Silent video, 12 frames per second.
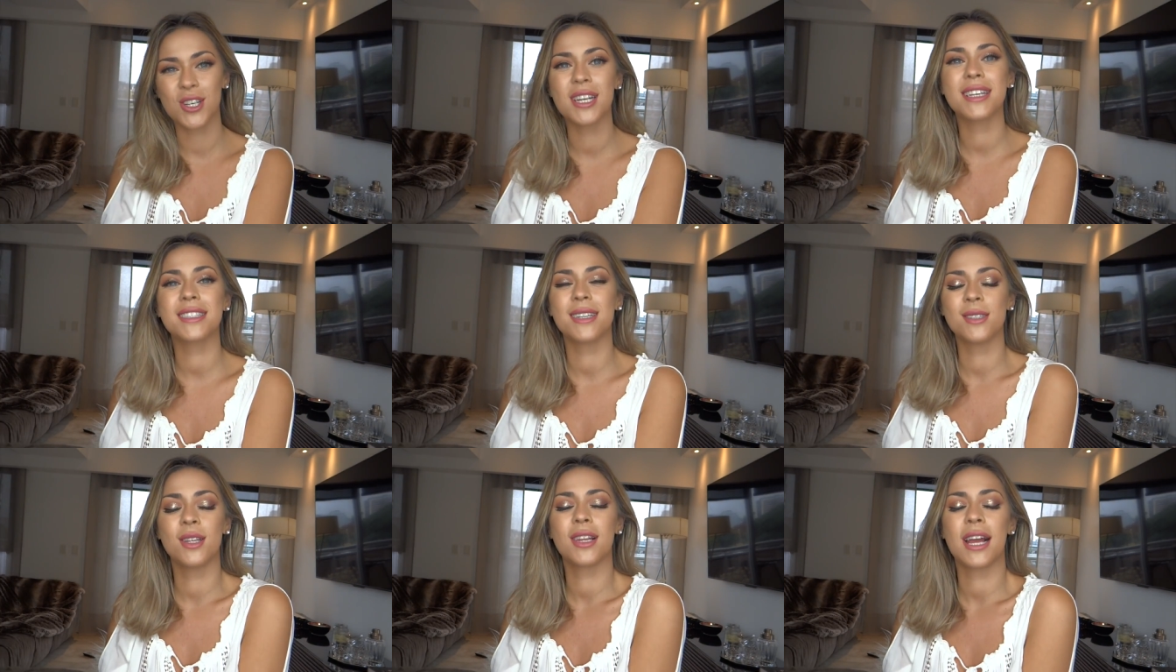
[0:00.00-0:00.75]
cheeks
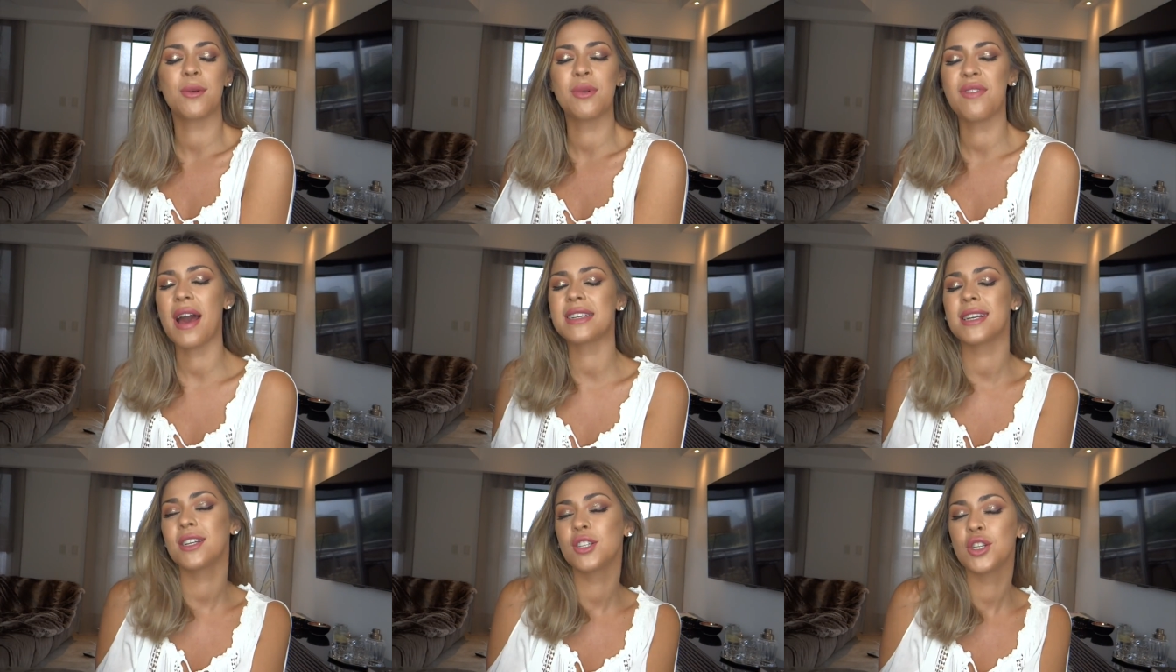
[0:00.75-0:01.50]
that look like we've had
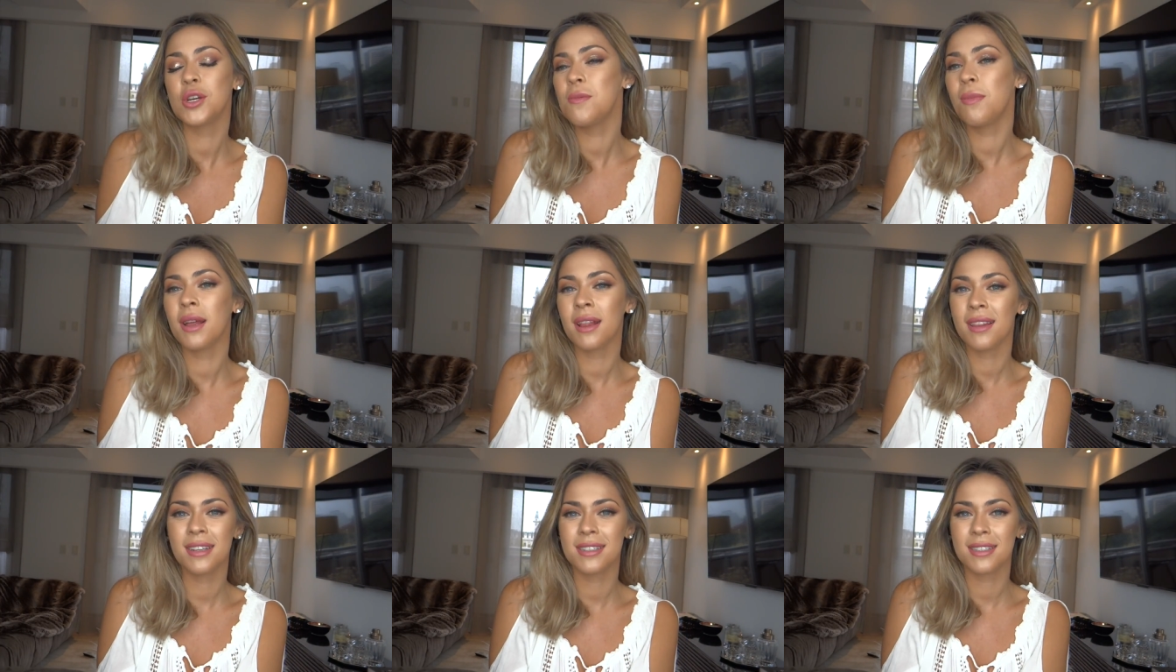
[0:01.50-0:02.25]
2
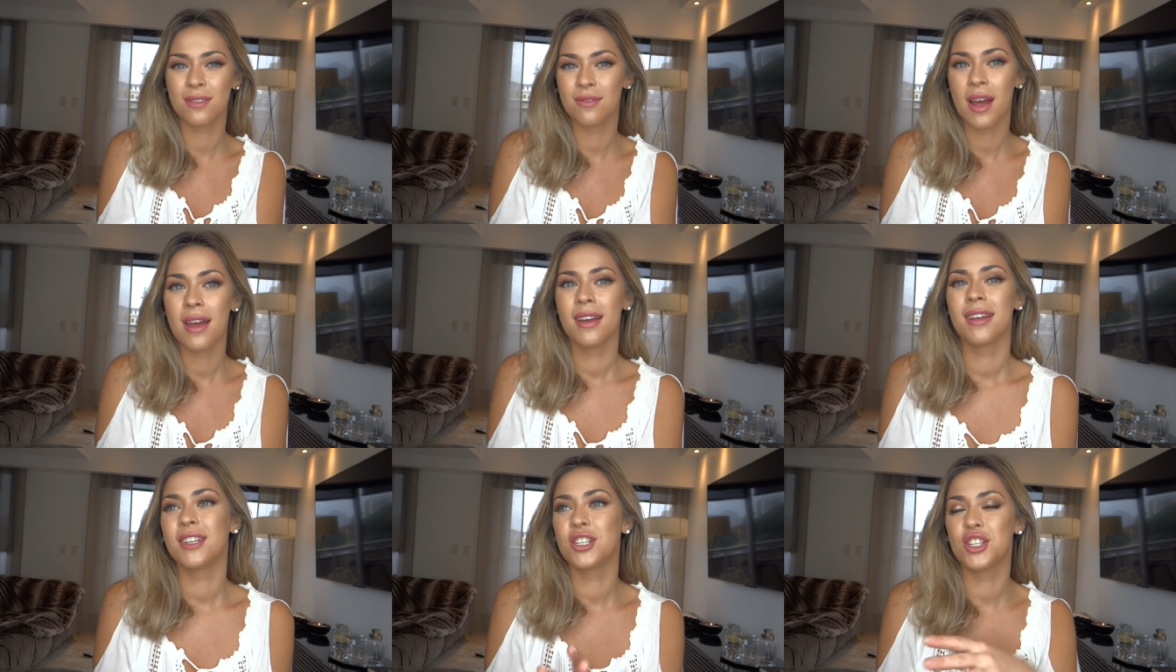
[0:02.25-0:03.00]
milliliters of
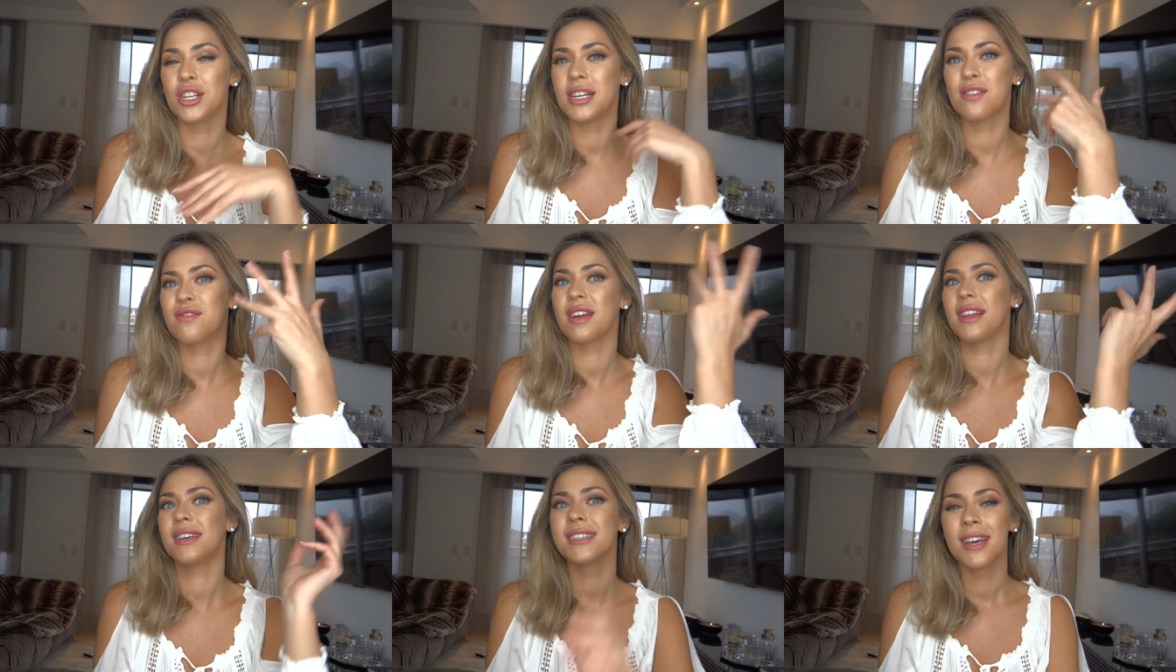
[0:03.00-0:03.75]
cheek
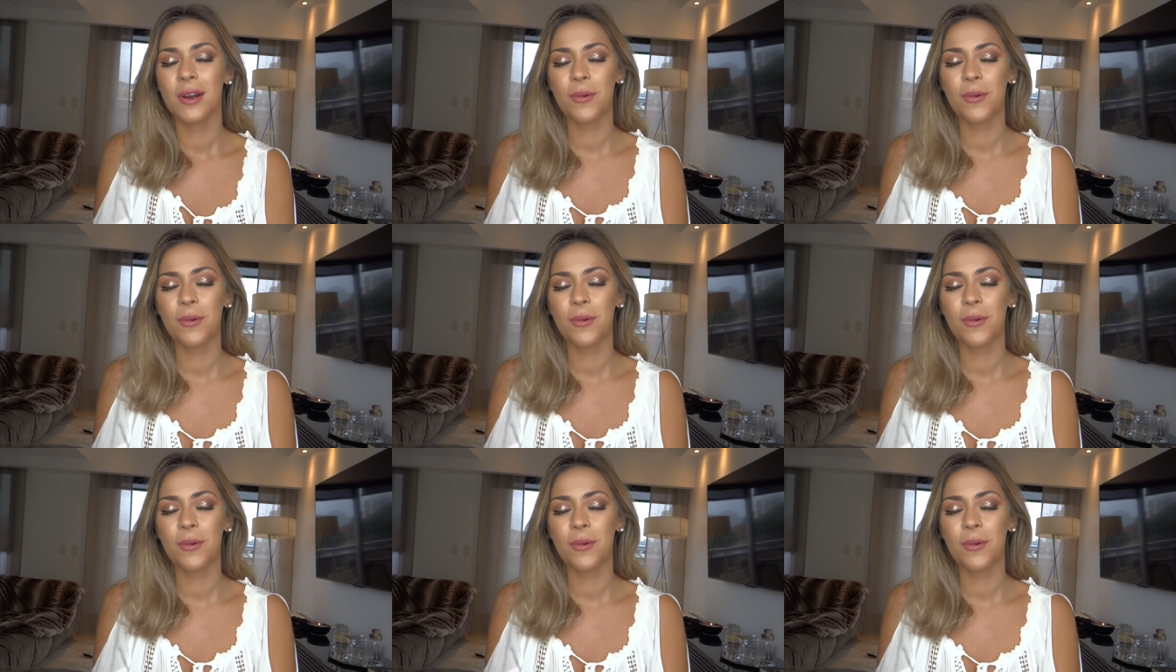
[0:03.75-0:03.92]
fillers.